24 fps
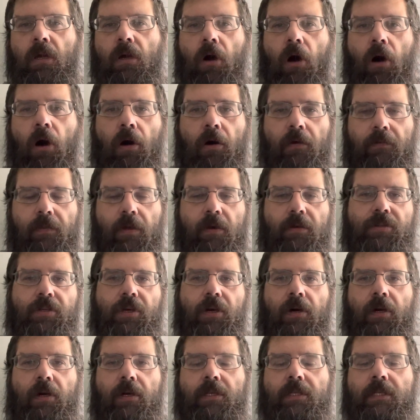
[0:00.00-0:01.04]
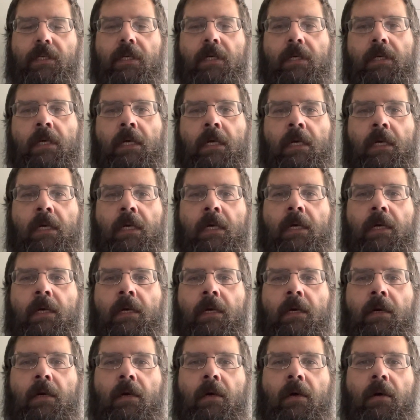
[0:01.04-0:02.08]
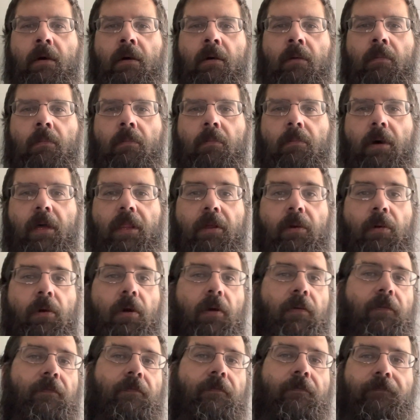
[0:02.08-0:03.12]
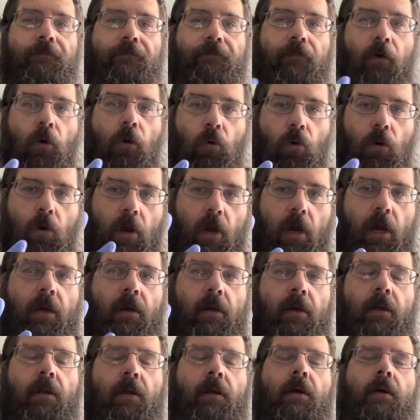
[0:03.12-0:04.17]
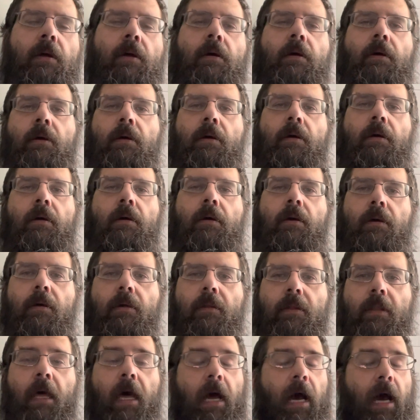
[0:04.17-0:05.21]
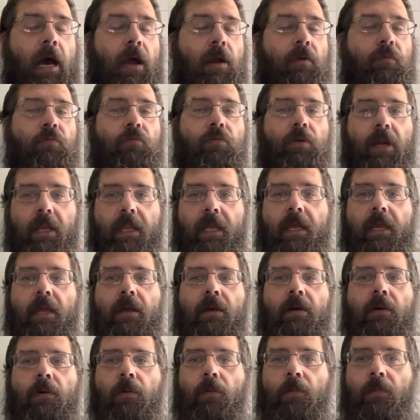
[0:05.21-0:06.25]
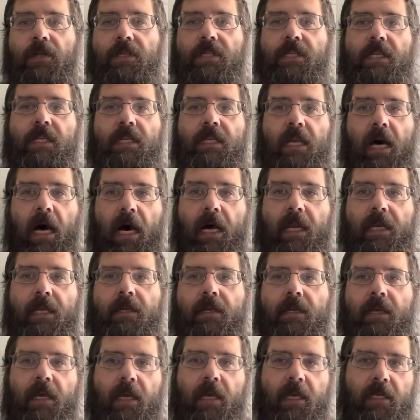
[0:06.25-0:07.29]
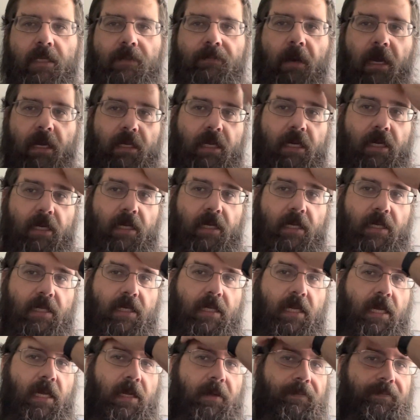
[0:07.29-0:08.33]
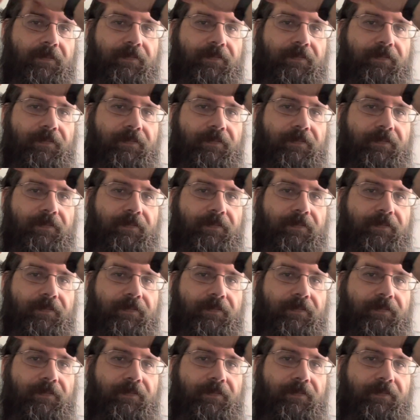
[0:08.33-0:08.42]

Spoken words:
All of those cards. But there were four that I really was not expecting to see.